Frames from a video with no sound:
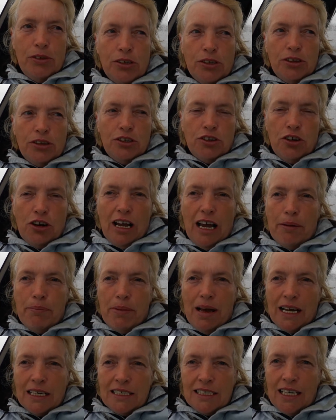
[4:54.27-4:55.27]
done the dry
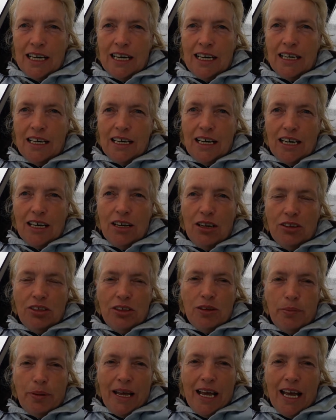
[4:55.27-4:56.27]
matting on
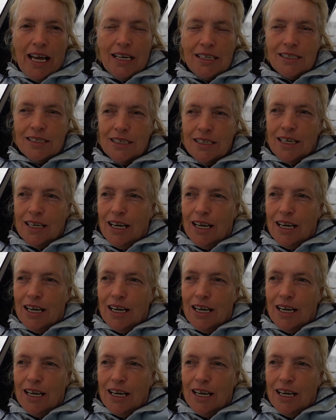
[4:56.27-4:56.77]
the bed.